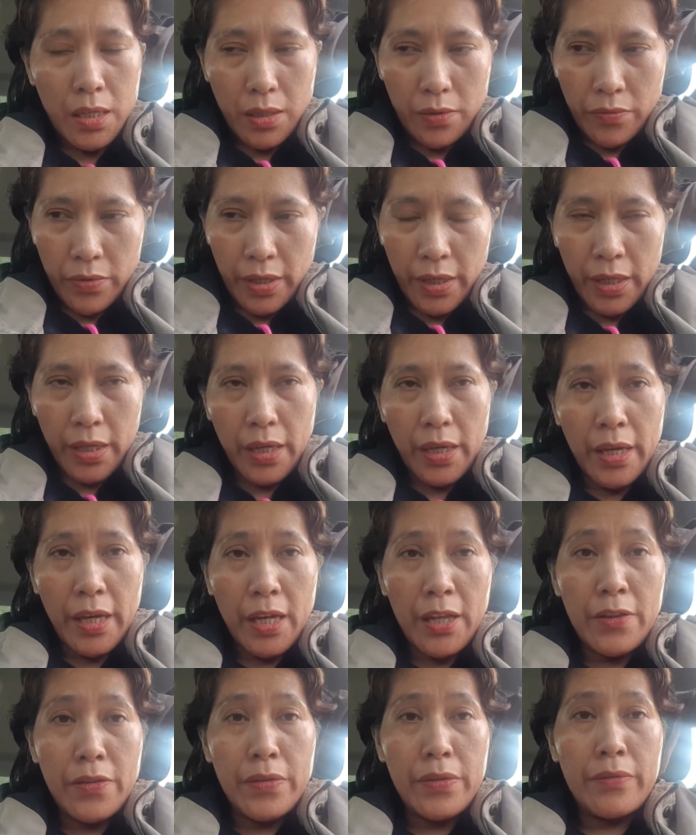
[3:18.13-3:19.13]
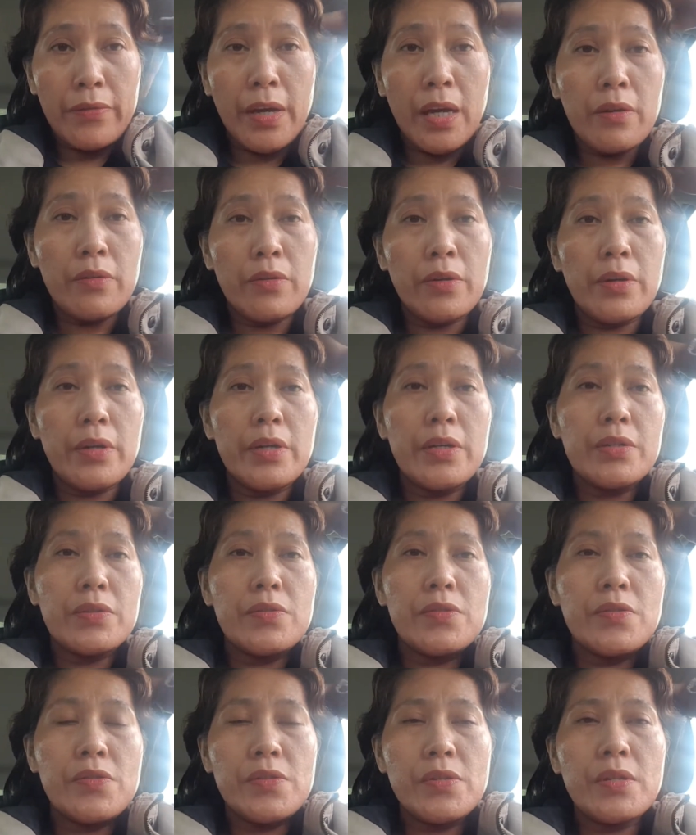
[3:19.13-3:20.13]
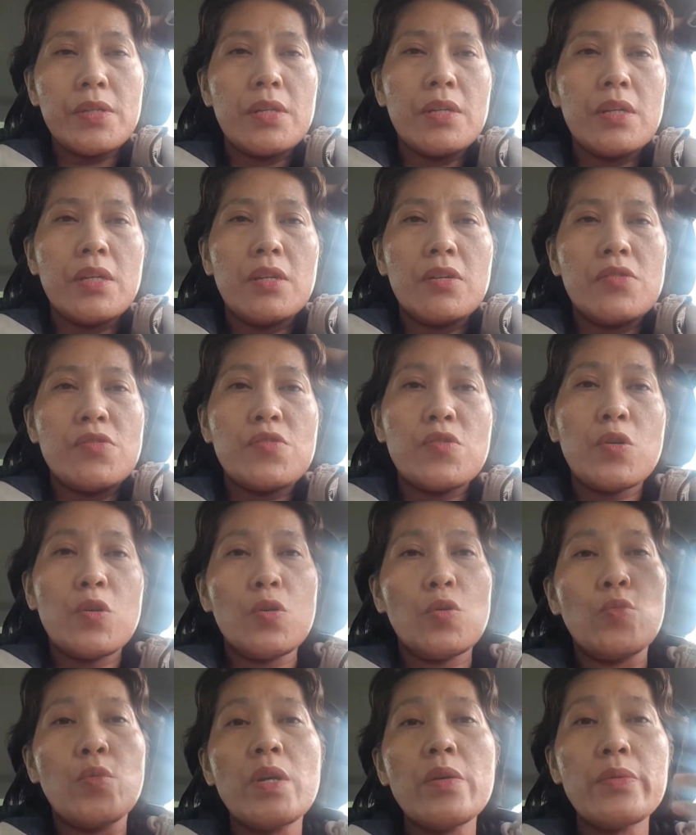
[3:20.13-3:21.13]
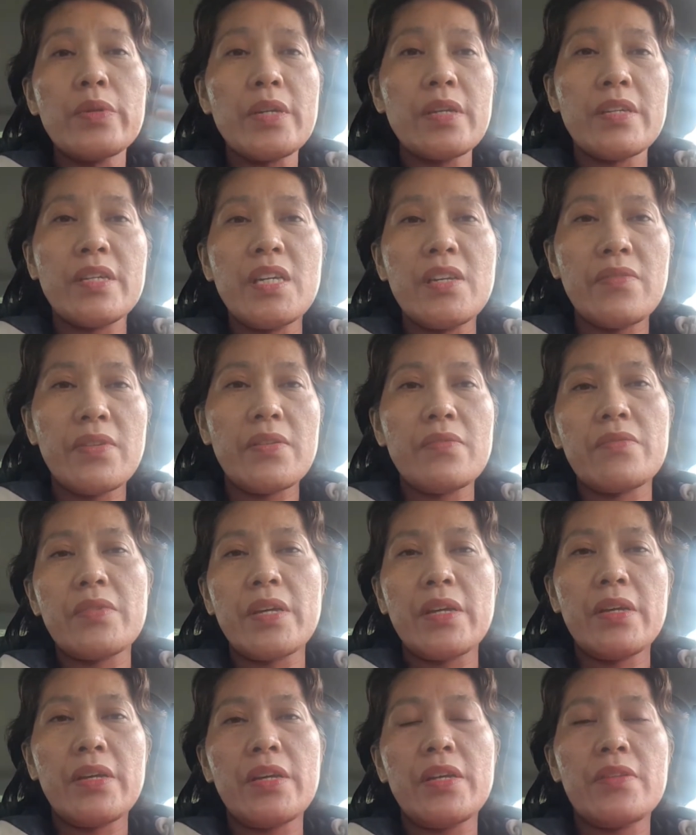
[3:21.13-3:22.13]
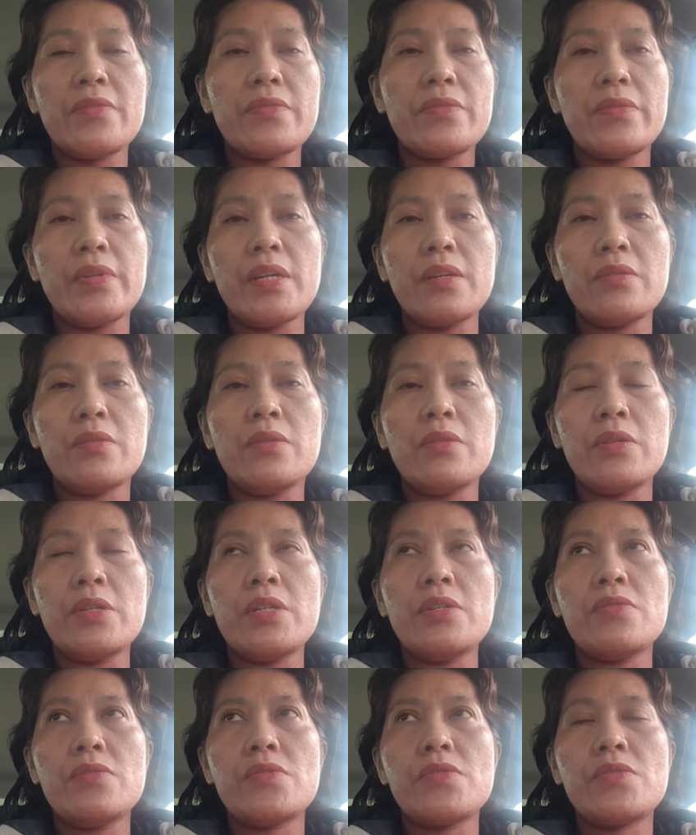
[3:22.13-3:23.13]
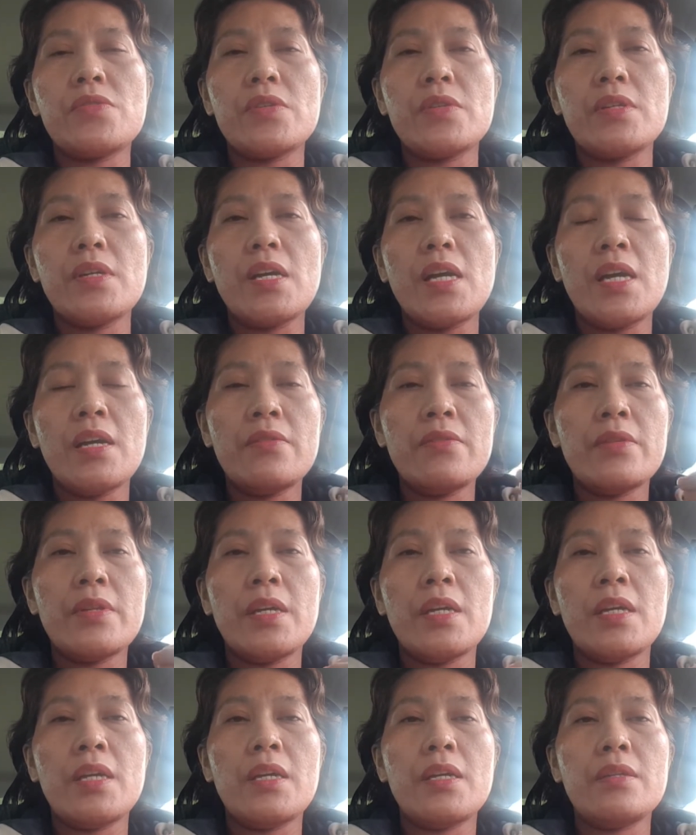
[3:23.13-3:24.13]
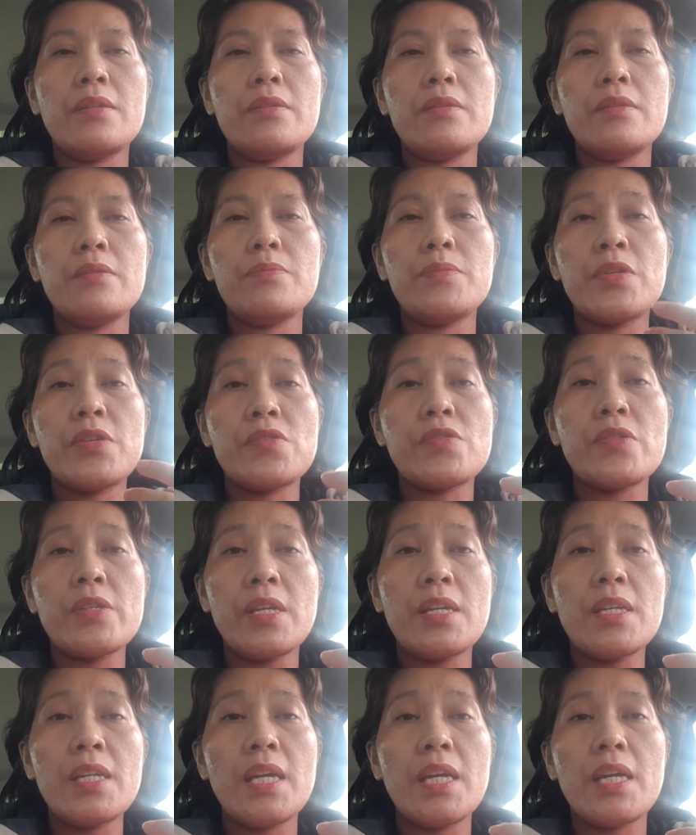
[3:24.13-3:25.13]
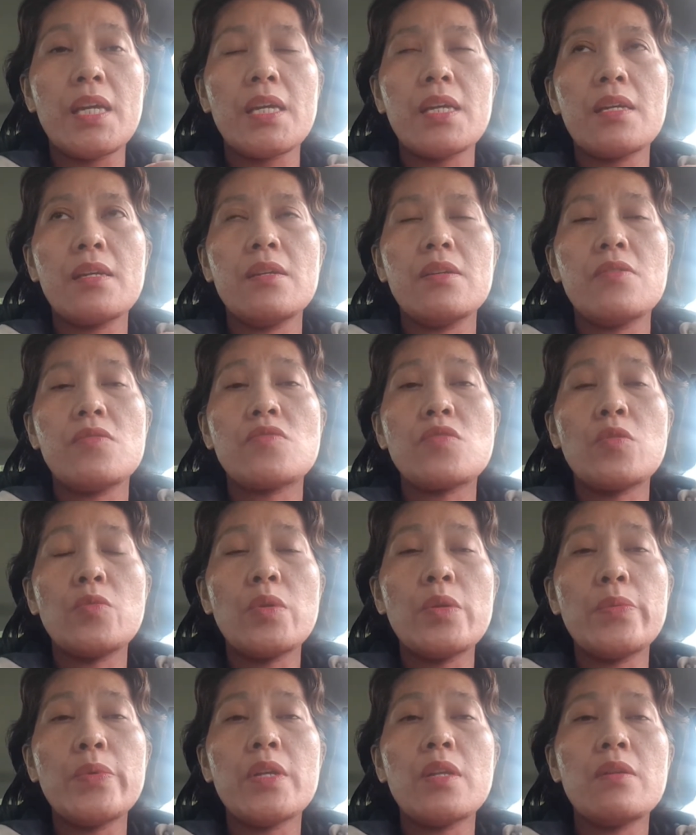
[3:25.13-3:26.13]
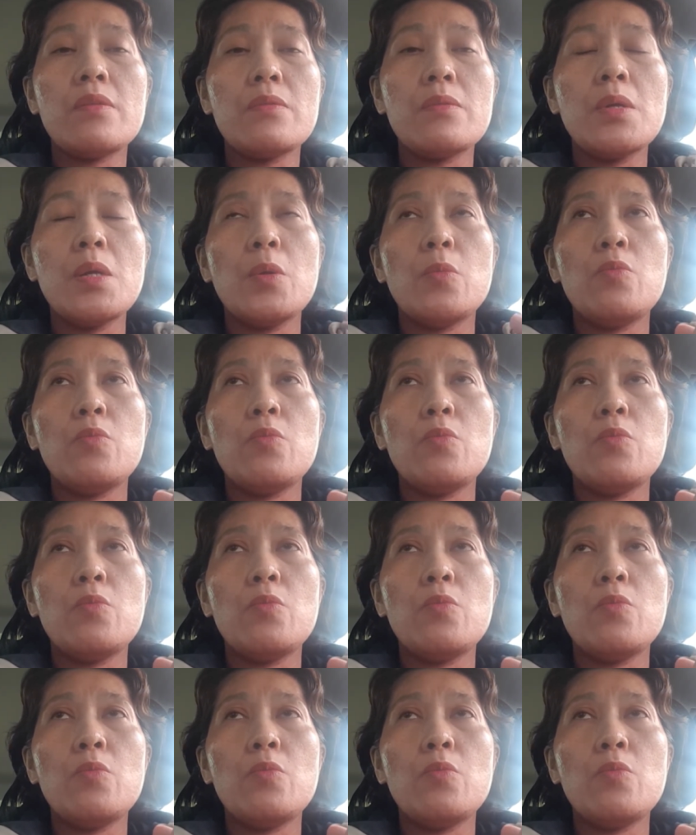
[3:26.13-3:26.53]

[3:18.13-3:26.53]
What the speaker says: The health records, so we were given the health records, and then personally, so we will